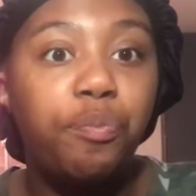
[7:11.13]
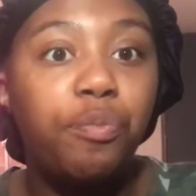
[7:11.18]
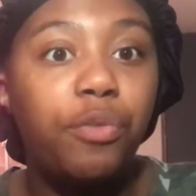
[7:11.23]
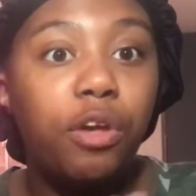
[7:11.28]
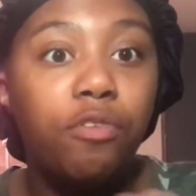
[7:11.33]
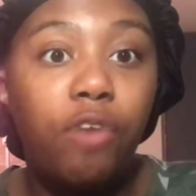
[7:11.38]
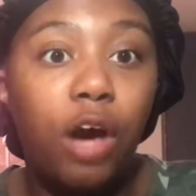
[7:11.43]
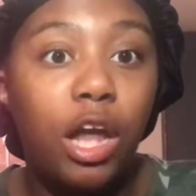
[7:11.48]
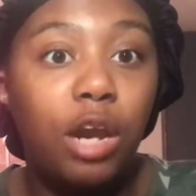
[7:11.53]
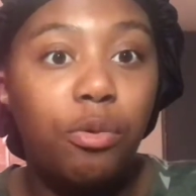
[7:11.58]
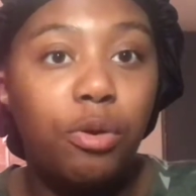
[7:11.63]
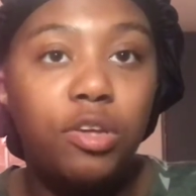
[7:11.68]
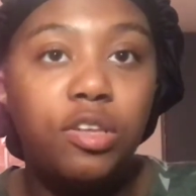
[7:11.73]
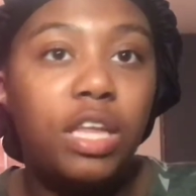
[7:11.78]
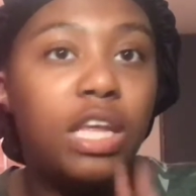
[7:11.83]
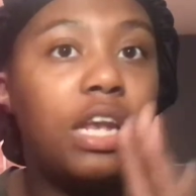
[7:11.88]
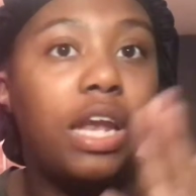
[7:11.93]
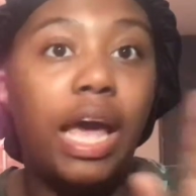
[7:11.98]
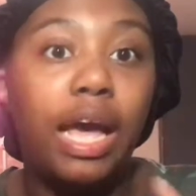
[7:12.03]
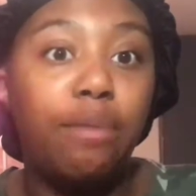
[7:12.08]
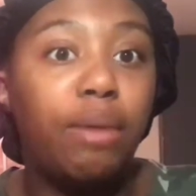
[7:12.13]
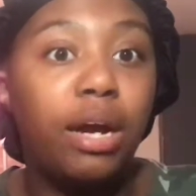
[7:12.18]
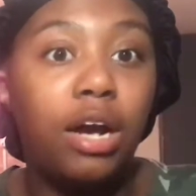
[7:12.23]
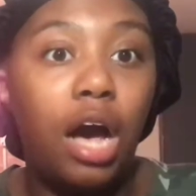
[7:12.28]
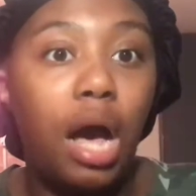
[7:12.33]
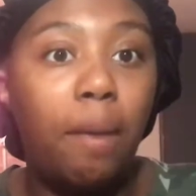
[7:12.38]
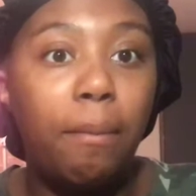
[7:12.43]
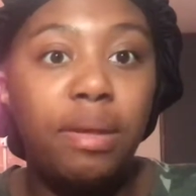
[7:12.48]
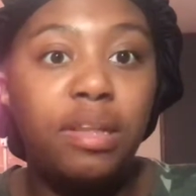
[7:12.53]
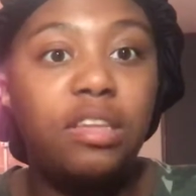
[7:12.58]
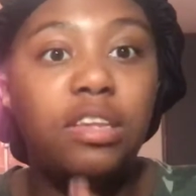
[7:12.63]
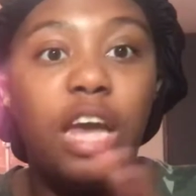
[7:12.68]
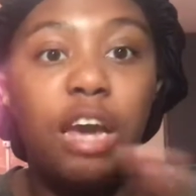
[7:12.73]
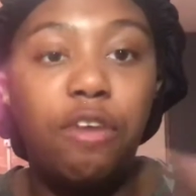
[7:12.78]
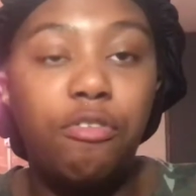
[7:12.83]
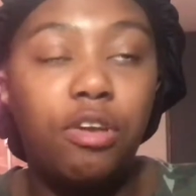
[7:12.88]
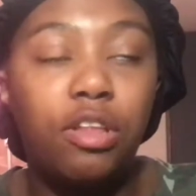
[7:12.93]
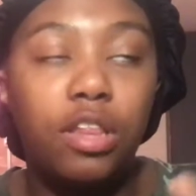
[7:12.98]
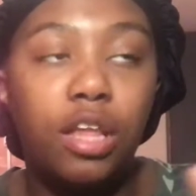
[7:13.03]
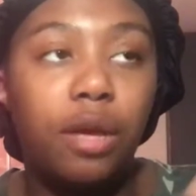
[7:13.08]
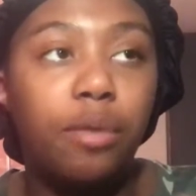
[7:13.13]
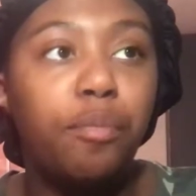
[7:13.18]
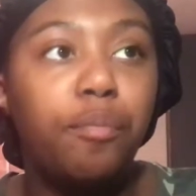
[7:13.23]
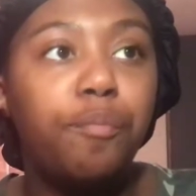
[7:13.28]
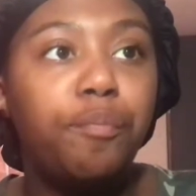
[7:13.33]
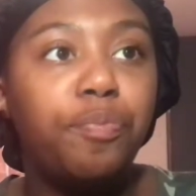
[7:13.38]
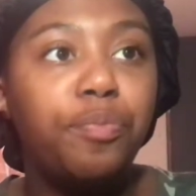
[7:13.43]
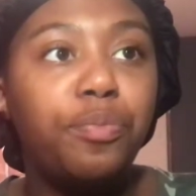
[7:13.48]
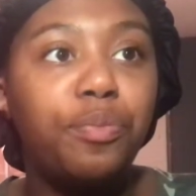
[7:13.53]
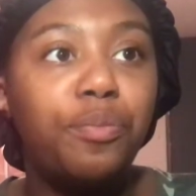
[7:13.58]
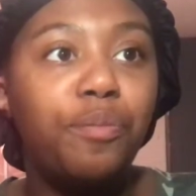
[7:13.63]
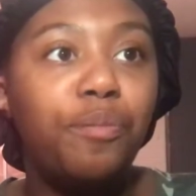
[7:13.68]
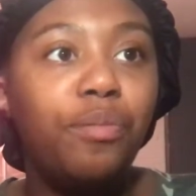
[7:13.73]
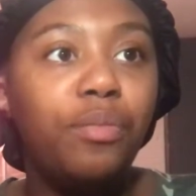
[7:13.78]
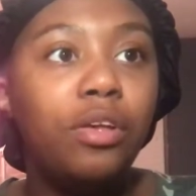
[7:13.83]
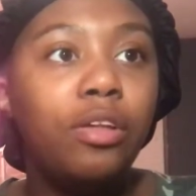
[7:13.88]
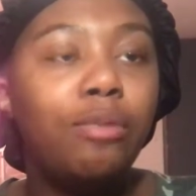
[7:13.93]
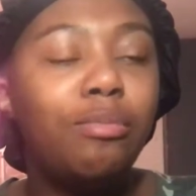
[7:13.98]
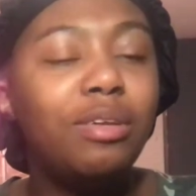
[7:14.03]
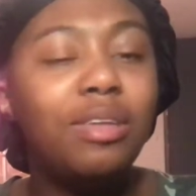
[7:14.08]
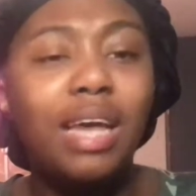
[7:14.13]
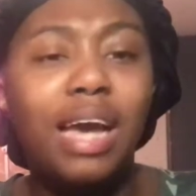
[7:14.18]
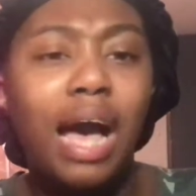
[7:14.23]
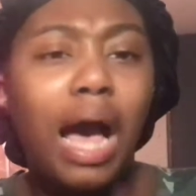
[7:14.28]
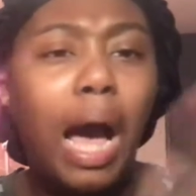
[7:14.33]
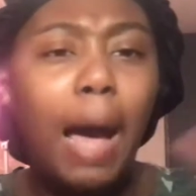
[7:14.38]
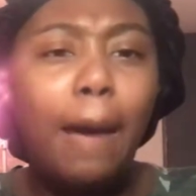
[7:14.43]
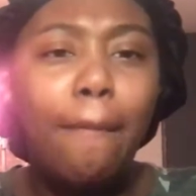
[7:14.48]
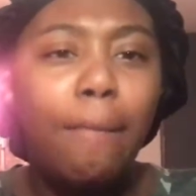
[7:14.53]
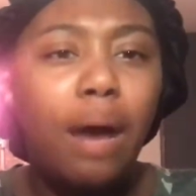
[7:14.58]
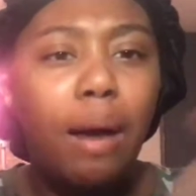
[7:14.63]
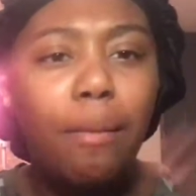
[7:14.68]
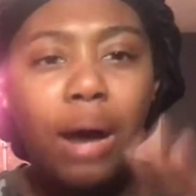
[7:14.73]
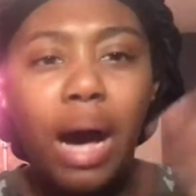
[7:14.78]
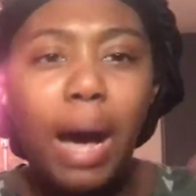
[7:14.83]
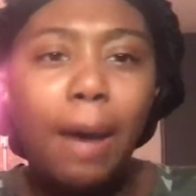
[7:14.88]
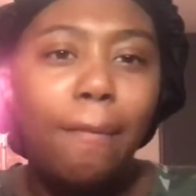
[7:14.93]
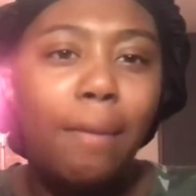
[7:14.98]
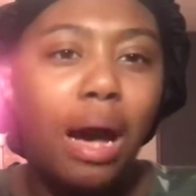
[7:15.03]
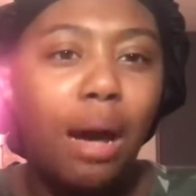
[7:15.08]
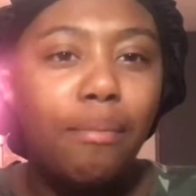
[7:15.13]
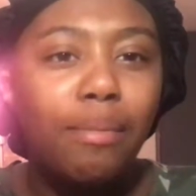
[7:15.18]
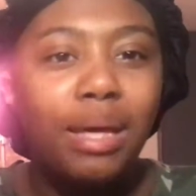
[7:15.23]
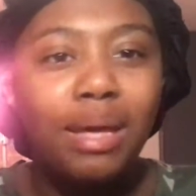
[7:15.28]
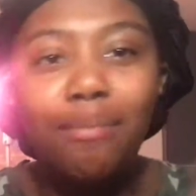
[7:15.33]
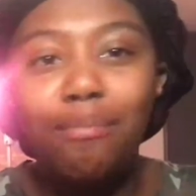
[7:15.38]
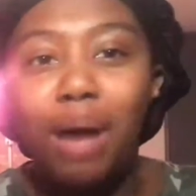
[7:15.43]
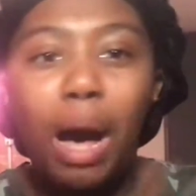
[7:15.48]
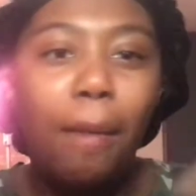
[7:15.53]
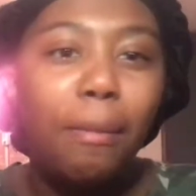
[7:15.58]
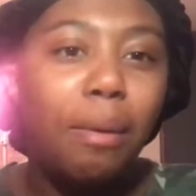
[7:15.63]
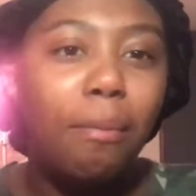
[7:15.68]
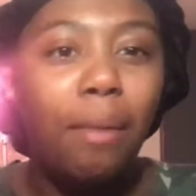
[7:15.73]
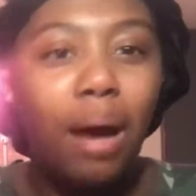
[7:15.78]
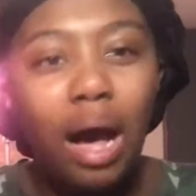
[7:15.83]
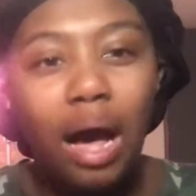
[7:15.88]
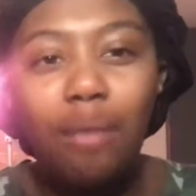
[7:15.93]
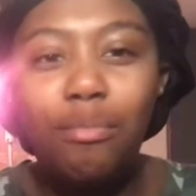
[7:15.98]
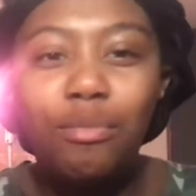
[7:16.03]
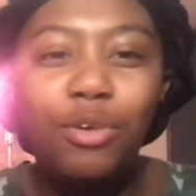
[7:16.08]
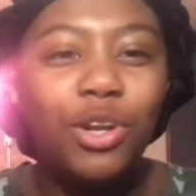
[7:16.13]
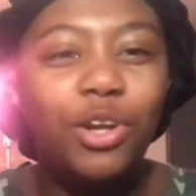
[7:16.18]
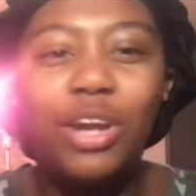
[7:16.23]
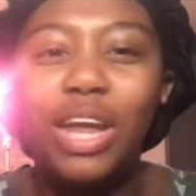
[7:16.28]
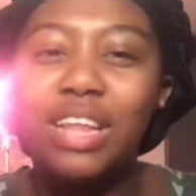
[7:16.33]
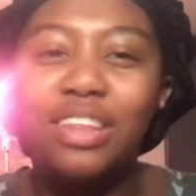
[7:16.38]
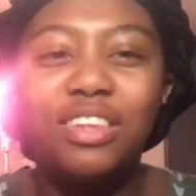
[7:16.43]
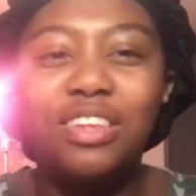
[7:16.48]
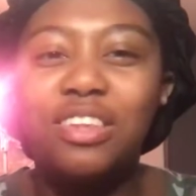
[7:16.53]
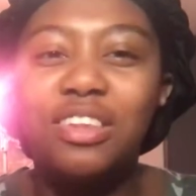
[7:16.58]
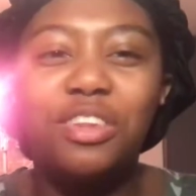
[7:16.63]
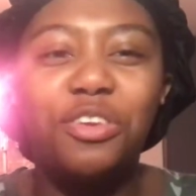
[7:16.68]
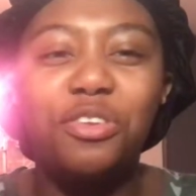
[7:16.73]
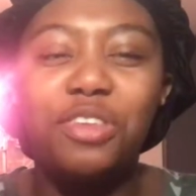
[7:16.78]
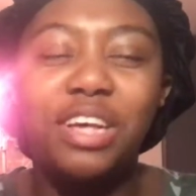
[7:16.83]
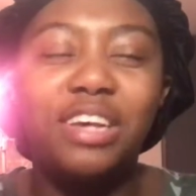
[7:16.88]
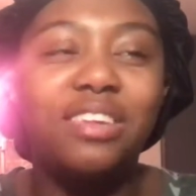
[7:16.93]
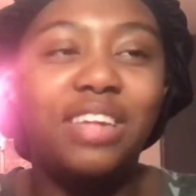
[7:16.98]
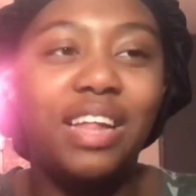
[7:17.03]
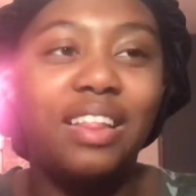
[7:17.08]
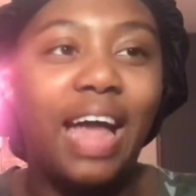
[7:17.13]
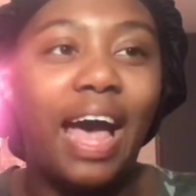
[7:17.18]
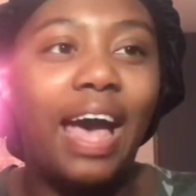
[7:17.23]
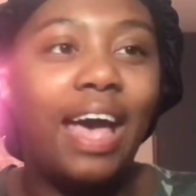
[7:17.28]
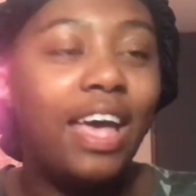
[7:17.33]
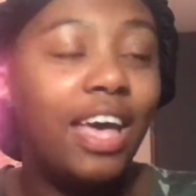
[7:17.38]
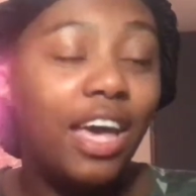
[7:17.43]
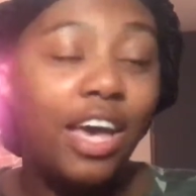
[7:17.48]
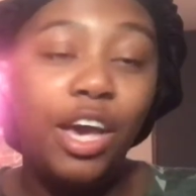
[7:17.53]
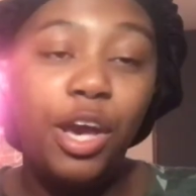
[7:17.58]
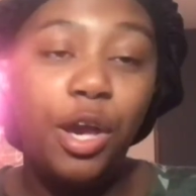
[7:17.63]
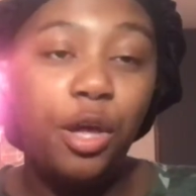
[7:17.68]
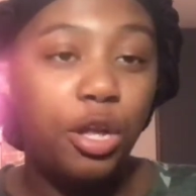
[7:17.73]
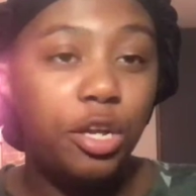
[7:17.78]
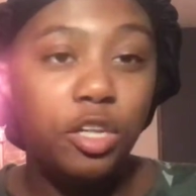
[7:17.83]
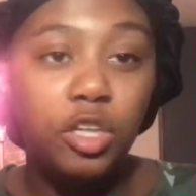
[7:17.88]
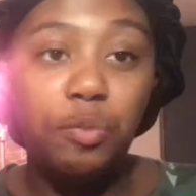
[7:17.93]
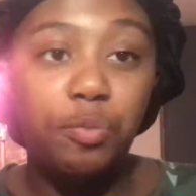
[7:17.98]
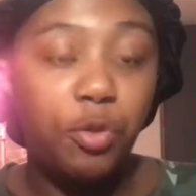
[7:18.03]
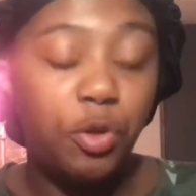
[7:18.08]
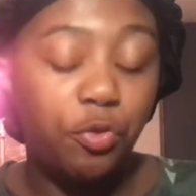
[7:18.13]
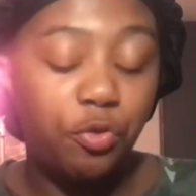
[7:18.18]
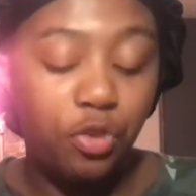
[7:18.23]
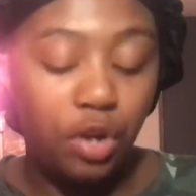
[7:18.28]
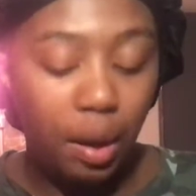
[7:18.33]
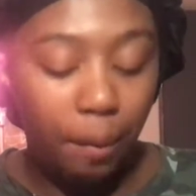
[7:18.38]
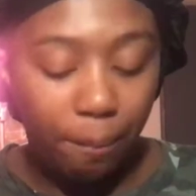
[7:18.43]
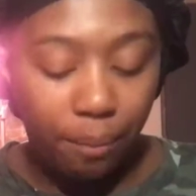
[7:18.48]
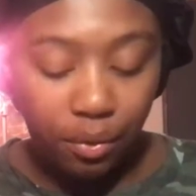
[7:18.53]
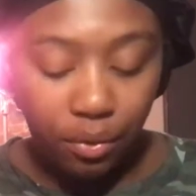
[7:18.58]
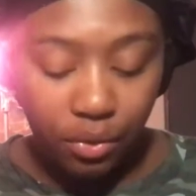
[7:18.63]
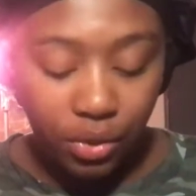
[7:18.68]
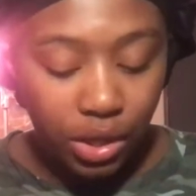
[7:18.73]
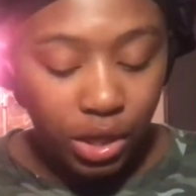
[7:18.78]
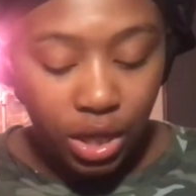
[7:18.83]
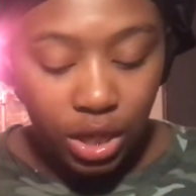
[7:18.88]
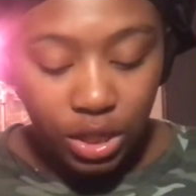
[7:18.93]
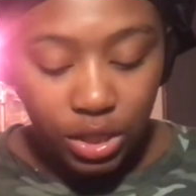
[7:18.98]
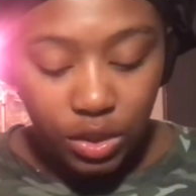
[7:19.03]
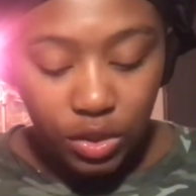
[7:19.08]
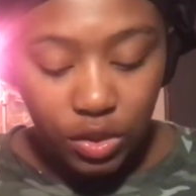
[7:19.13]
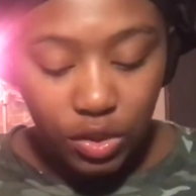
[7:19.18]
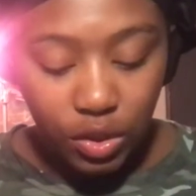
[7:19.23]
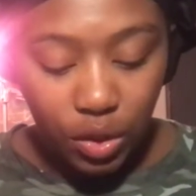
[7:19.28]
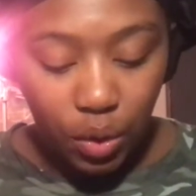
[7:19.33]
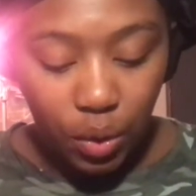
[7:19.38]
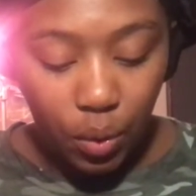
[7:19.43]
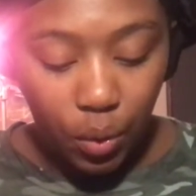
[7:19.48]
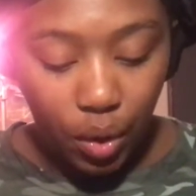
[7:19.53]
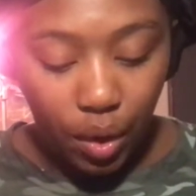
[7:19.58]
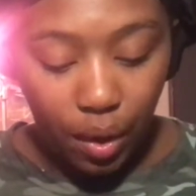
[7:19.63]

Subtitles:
followers. They like my comments and everything. And just like, hi mom, hi mommy, mom and mom. Like just little things like that. They're just a beautiful couple. So